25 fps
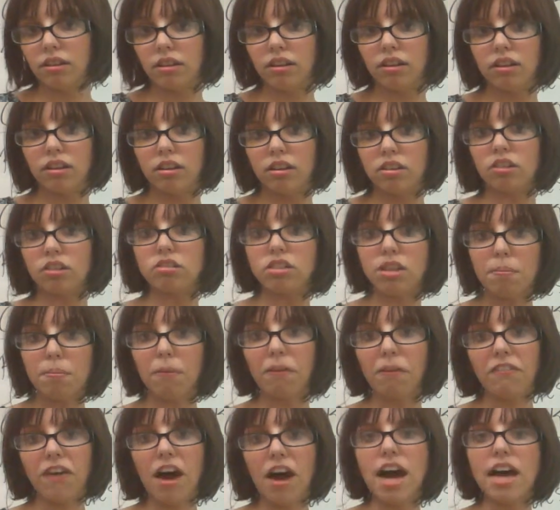So
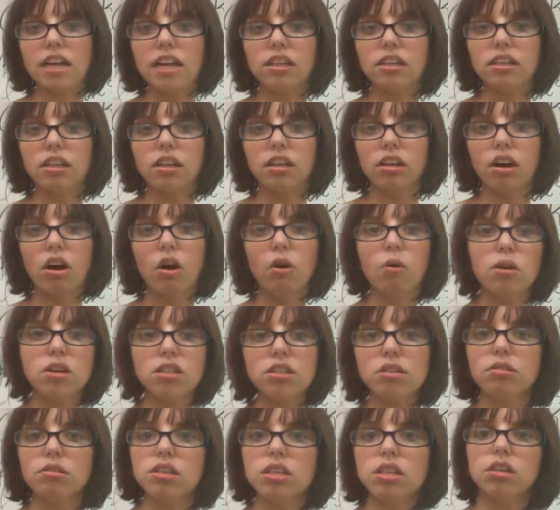simplify it.
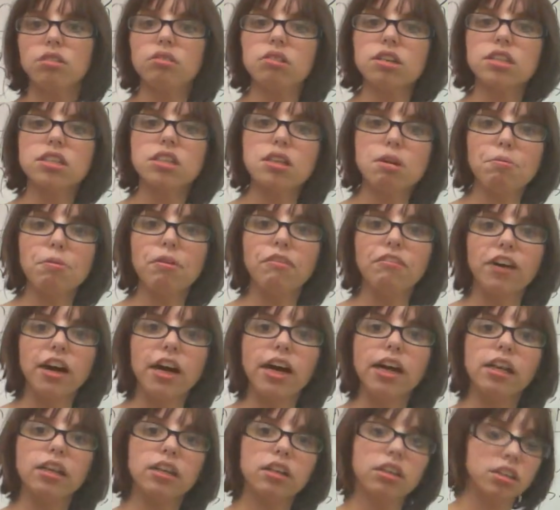Always, always, always
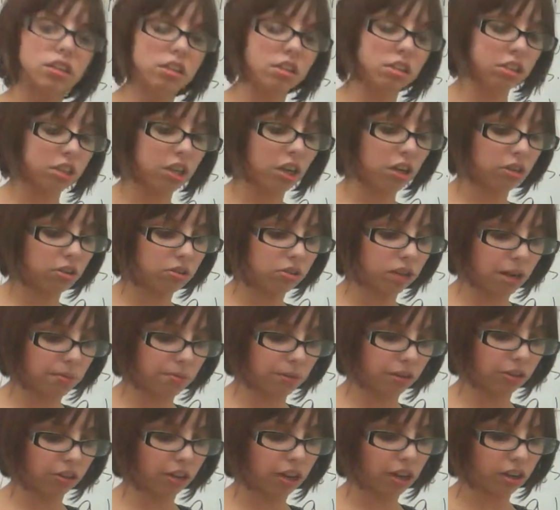simplify it. So type
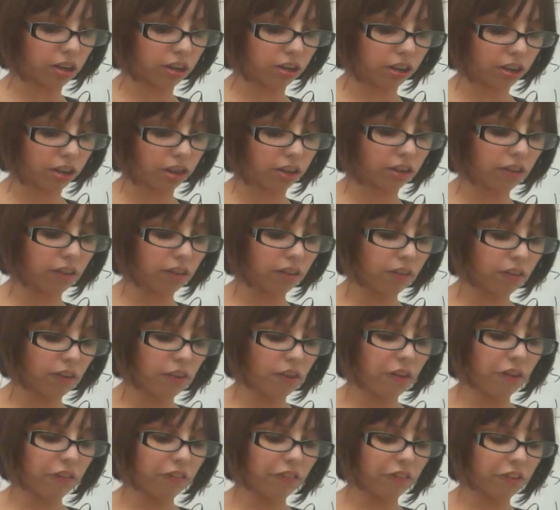in your calculator,
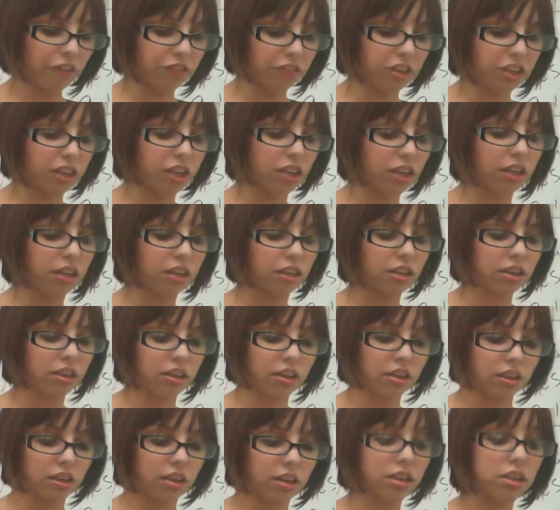15
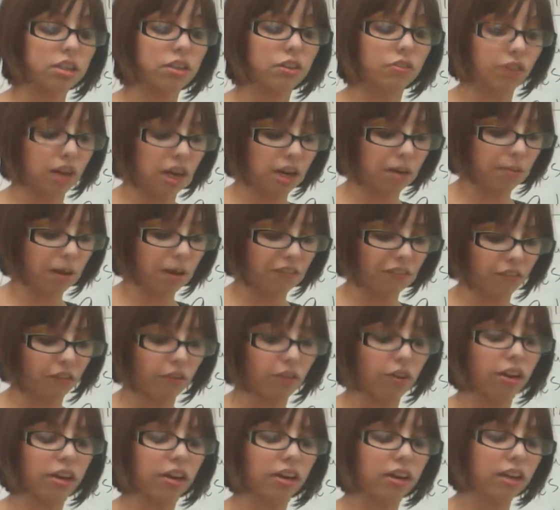divided by
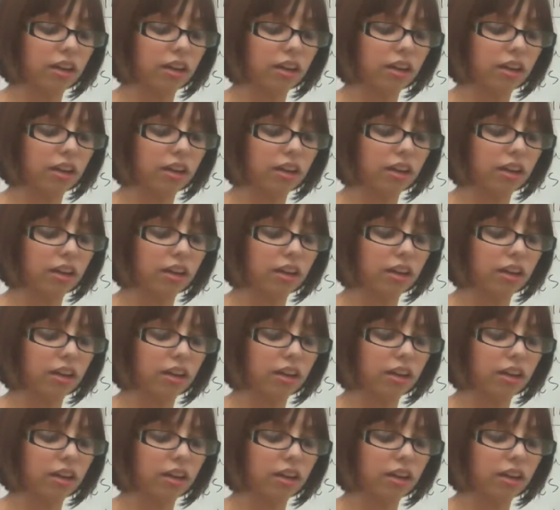4,